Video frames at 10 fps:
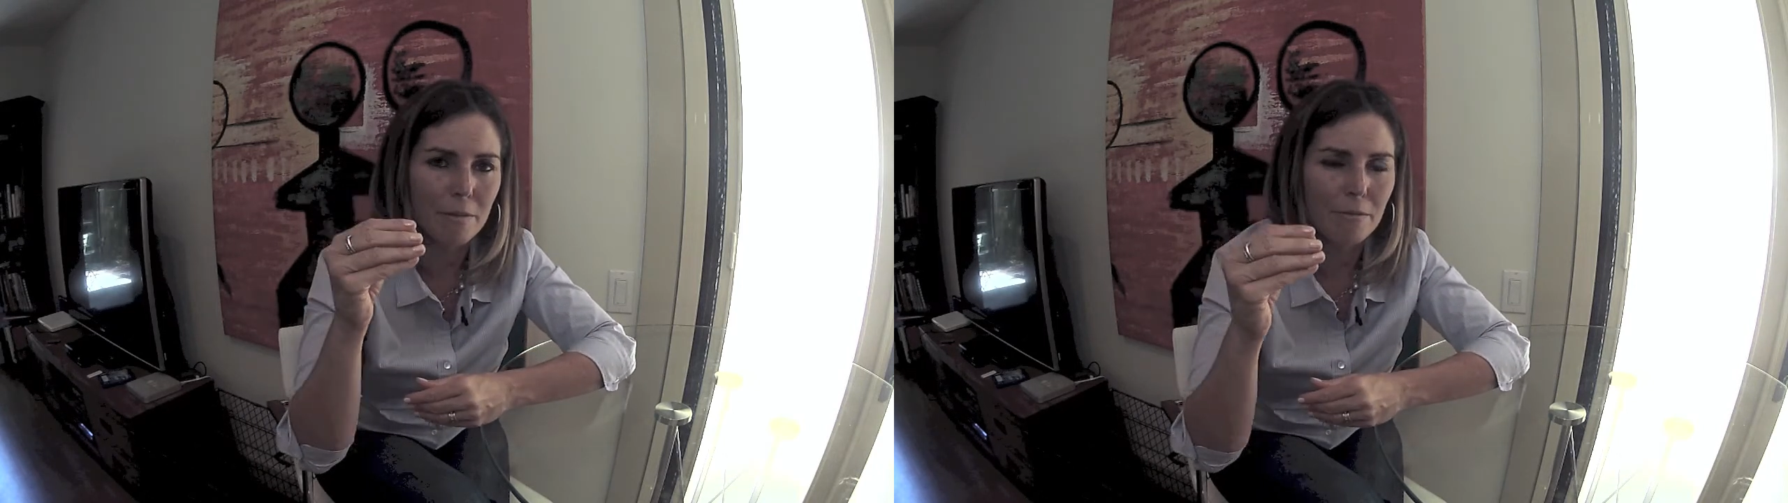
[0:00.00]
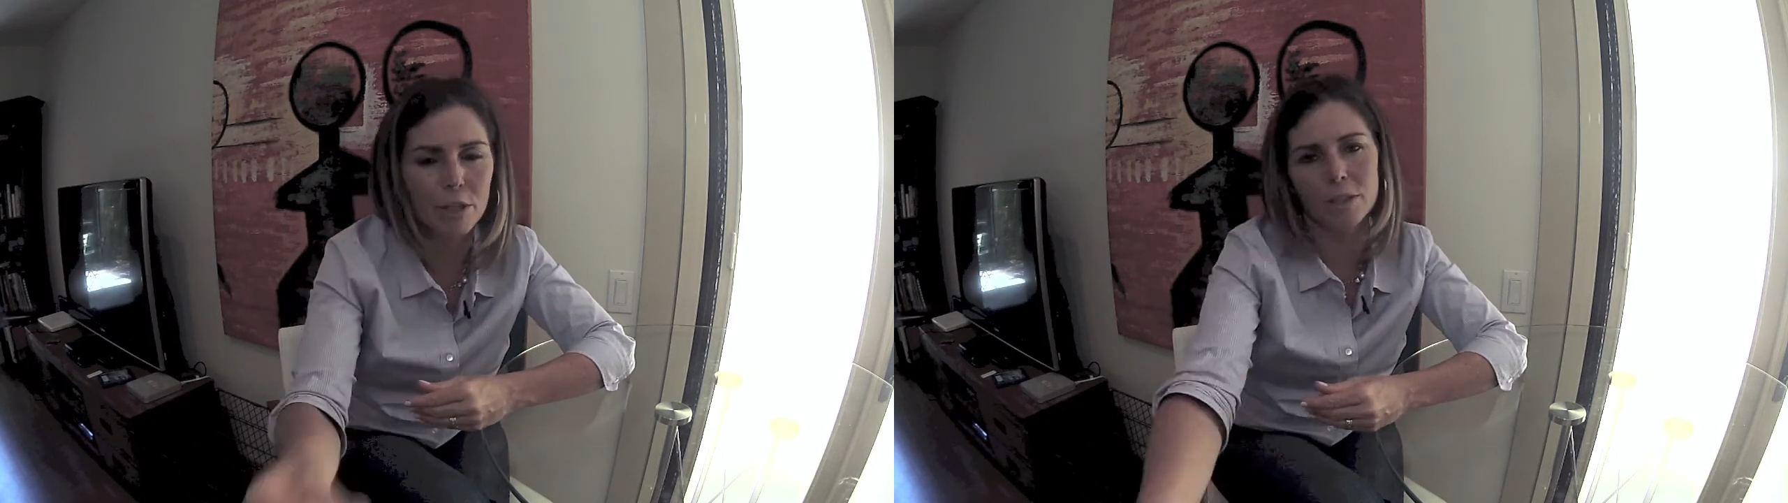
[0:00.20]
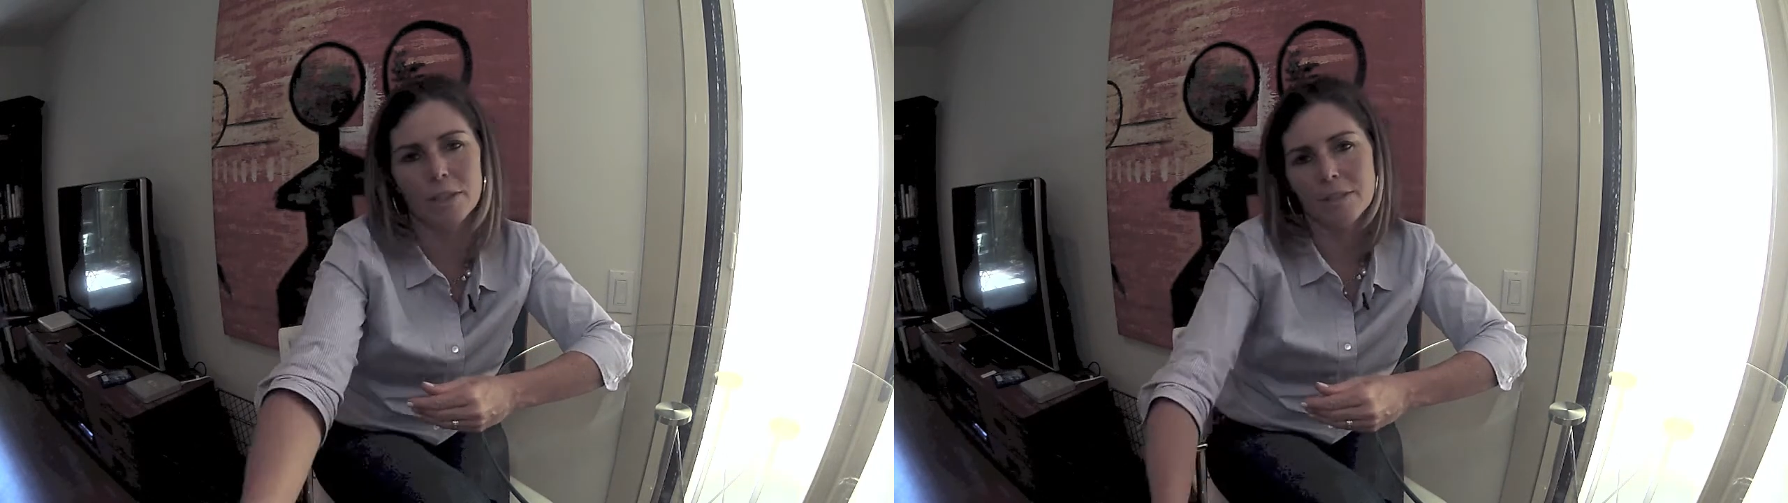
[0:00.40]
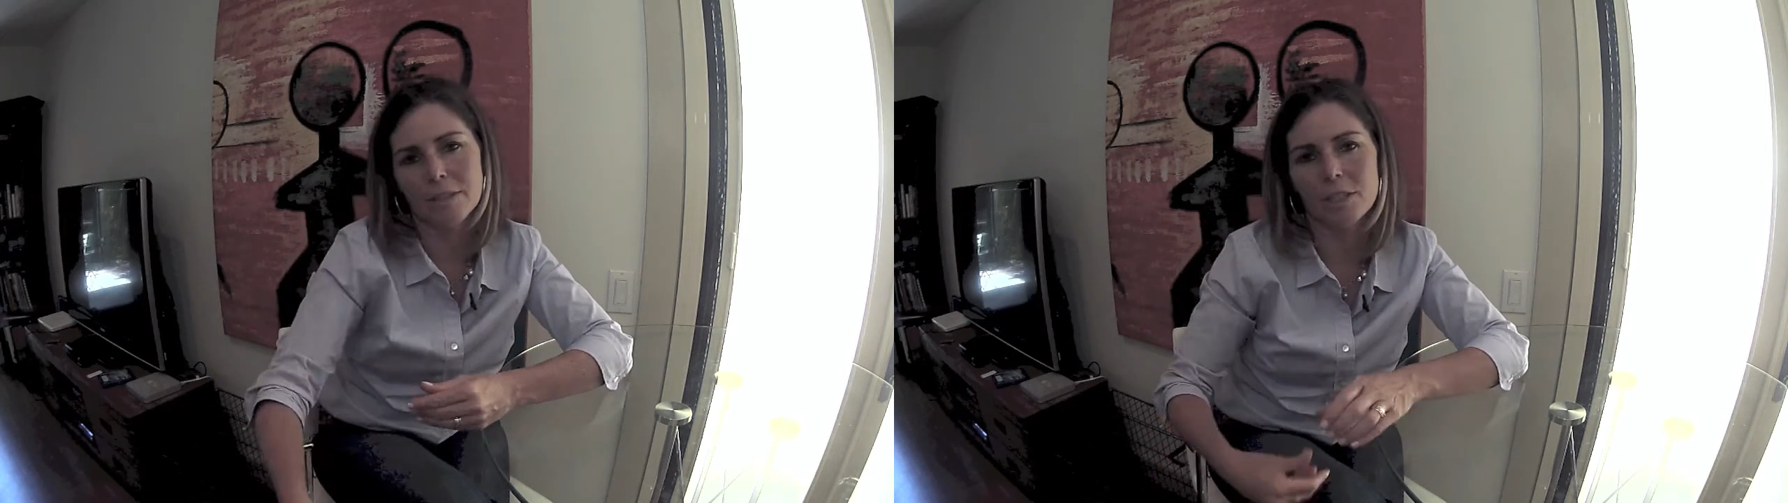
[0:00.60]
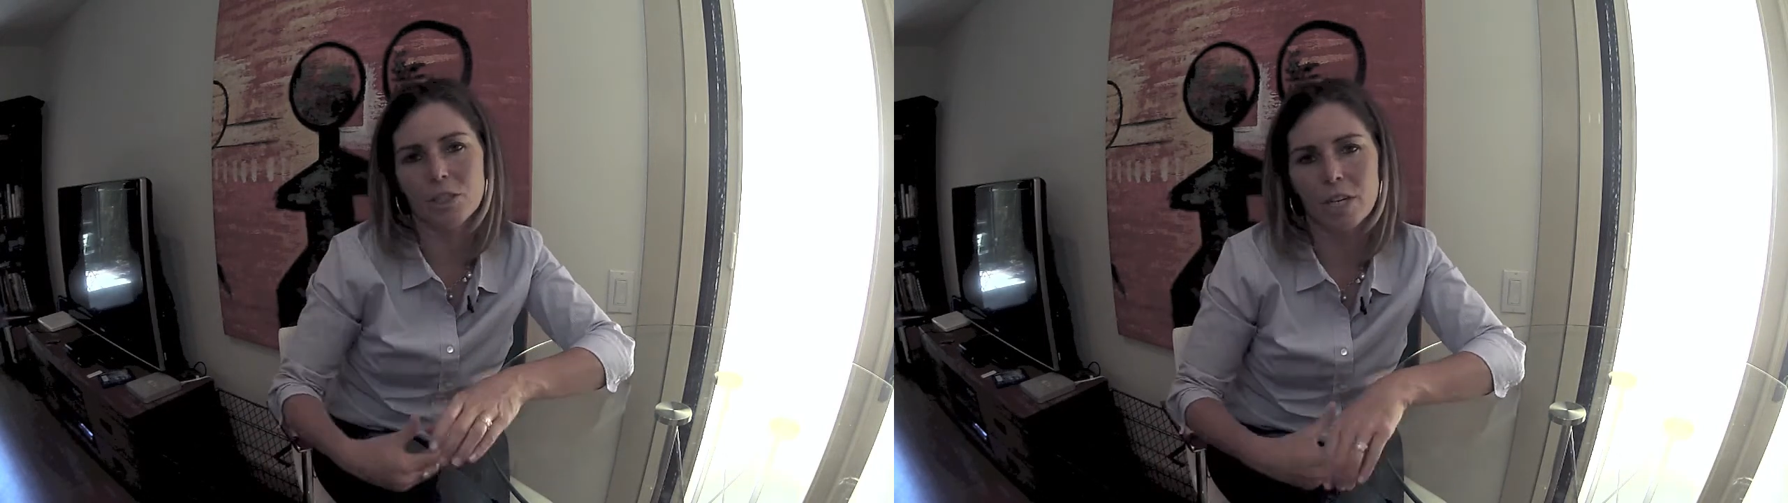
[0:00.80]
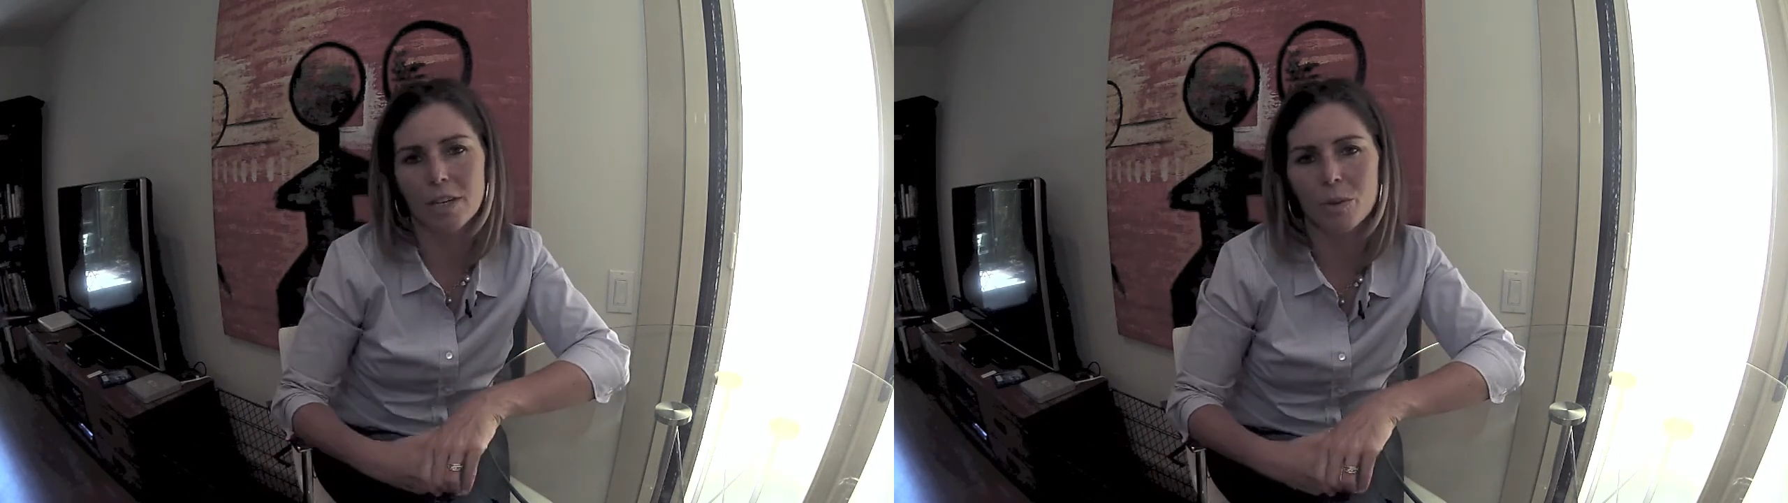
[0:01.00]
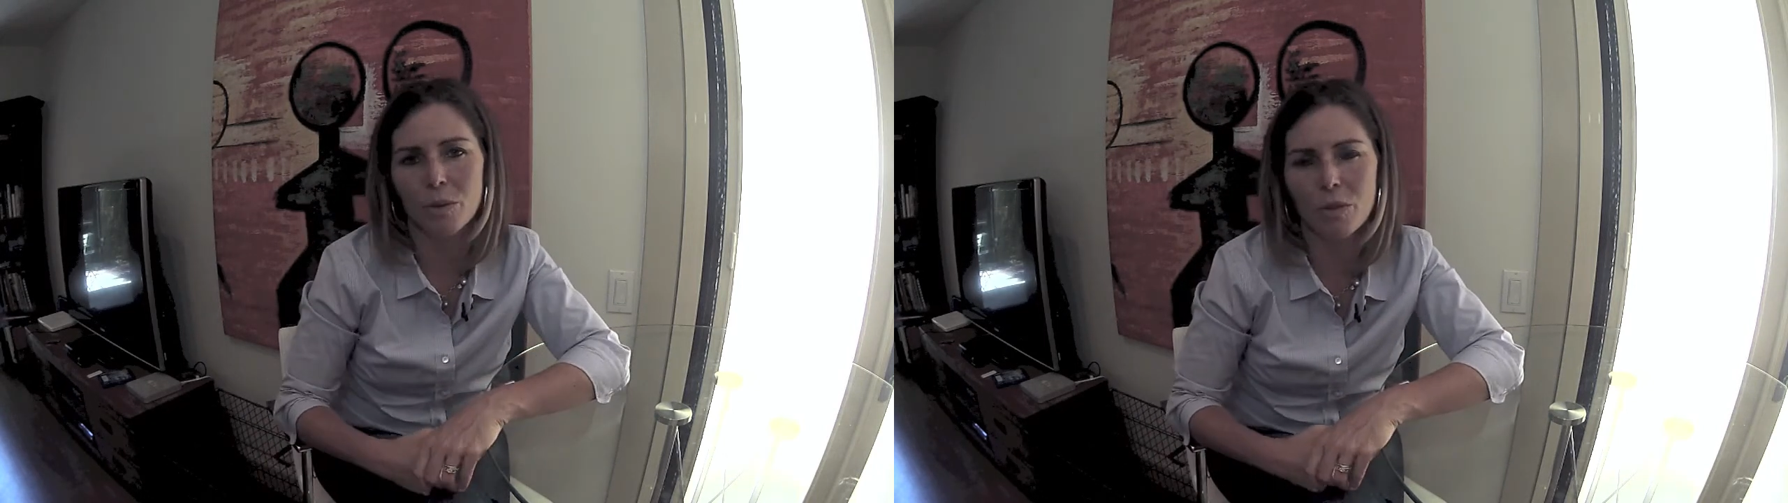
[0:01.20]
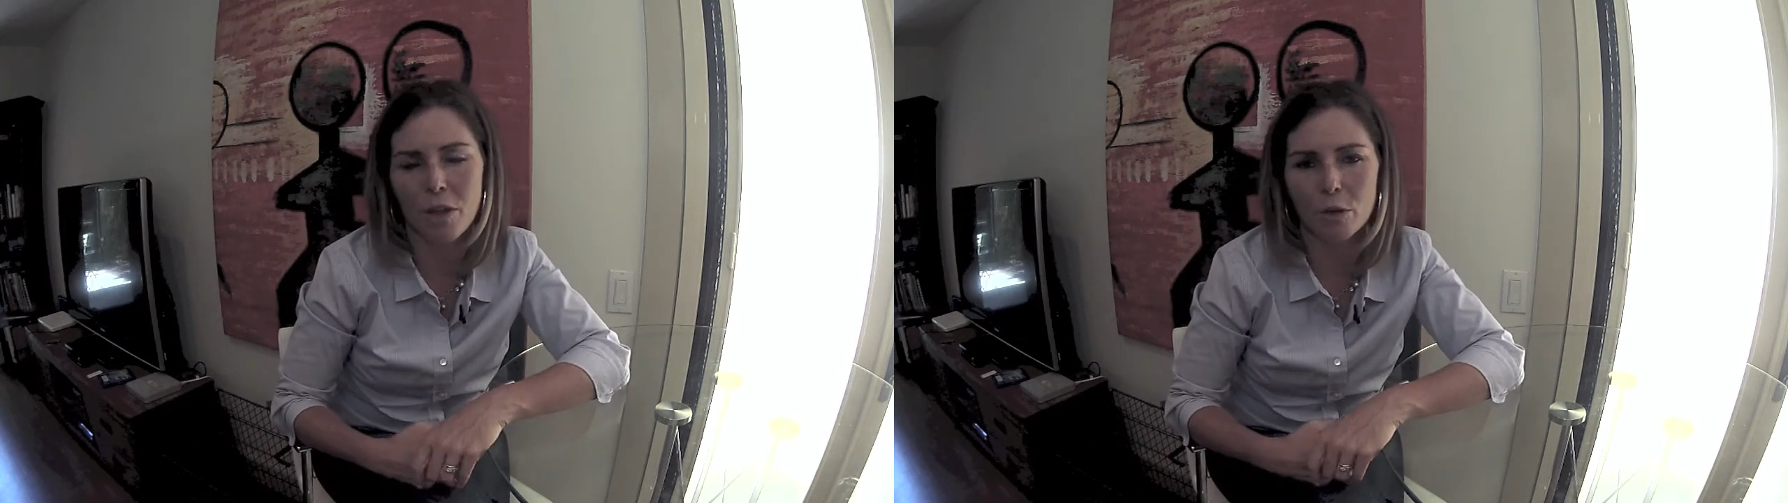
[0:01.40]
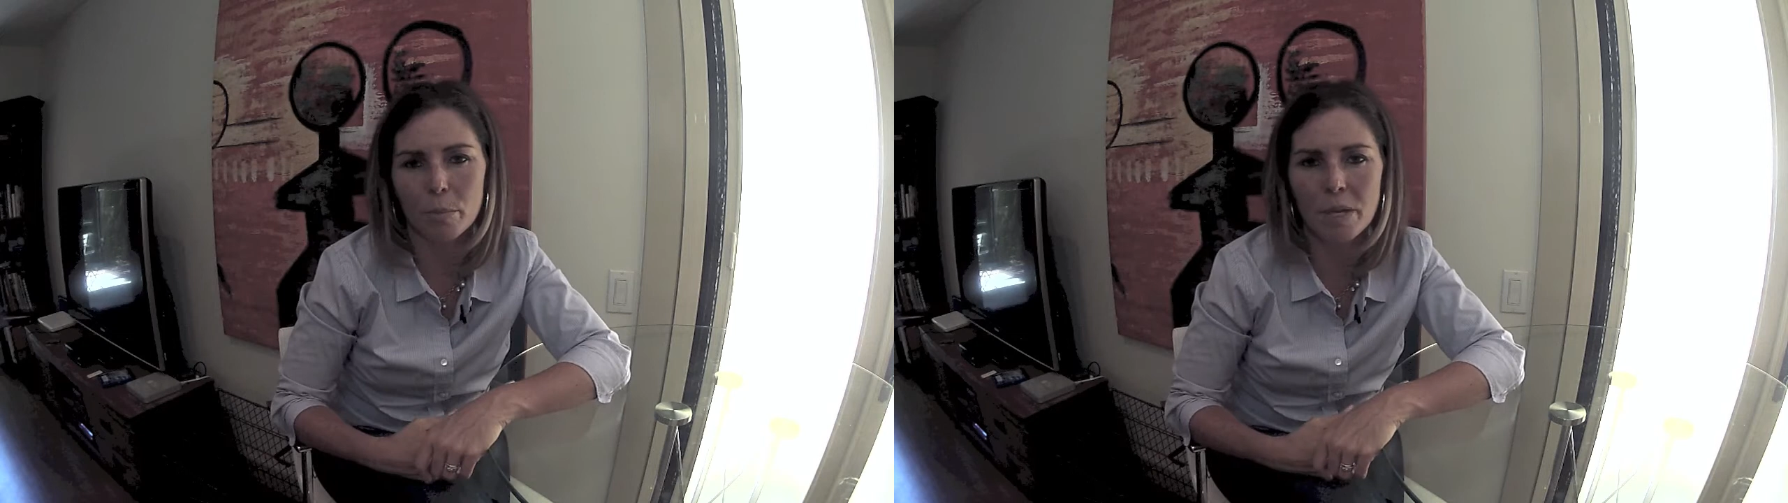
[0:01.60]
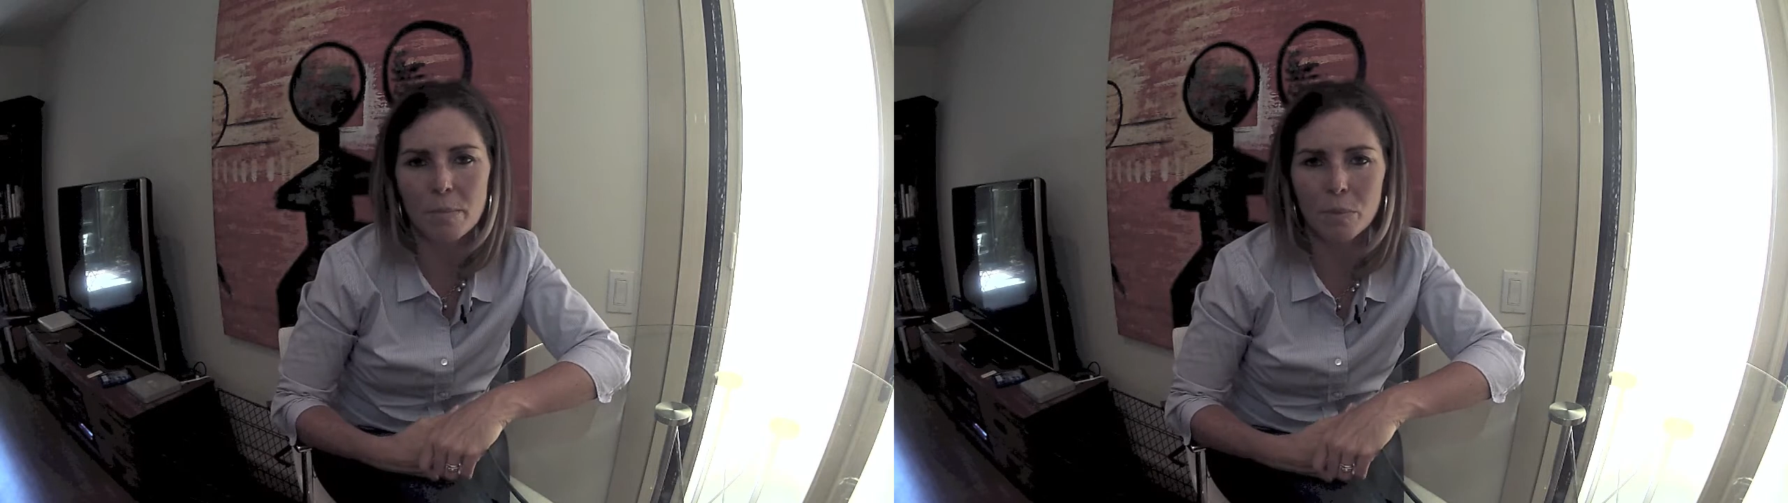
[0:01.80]
fearlessly share it with other
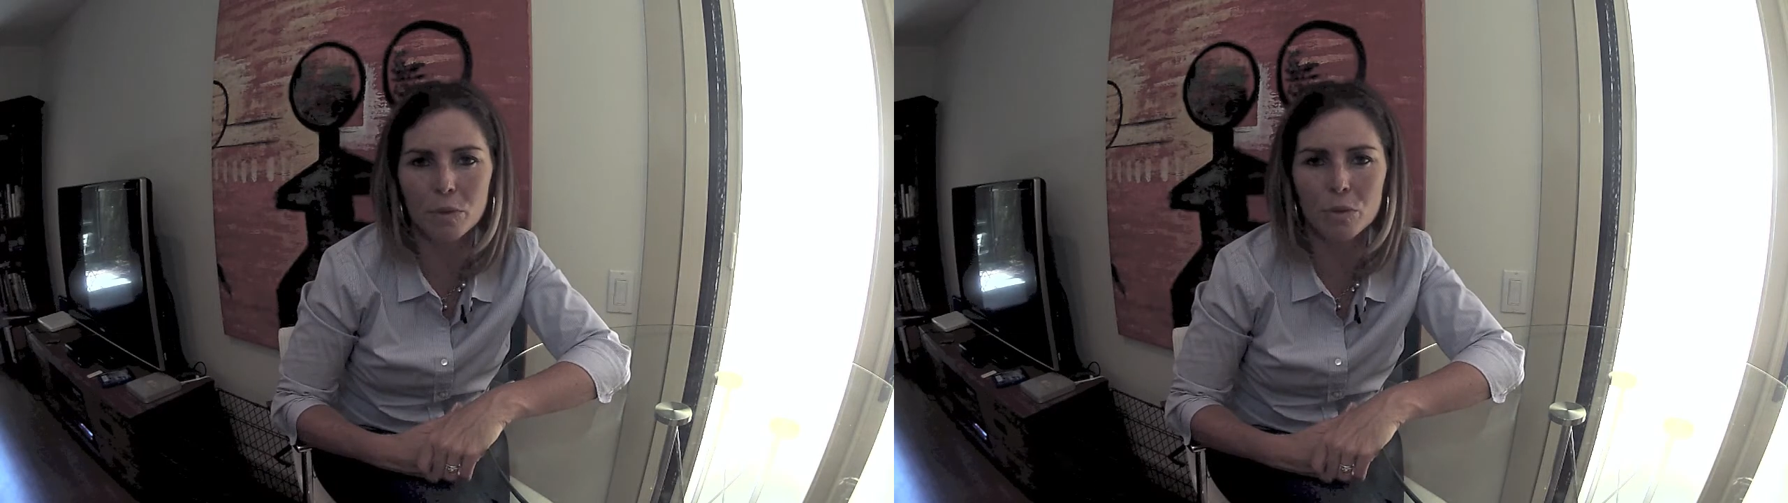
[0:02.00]
people